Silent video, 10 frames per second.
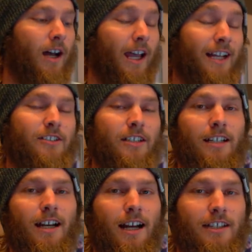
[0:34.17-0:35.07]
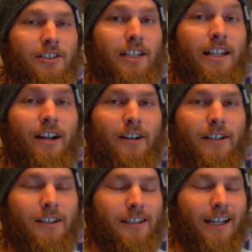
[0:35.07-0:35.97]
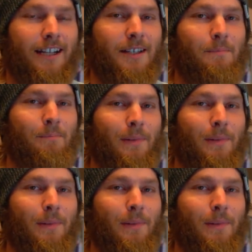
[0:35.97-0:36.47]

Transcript: I cheated. I already looked at it,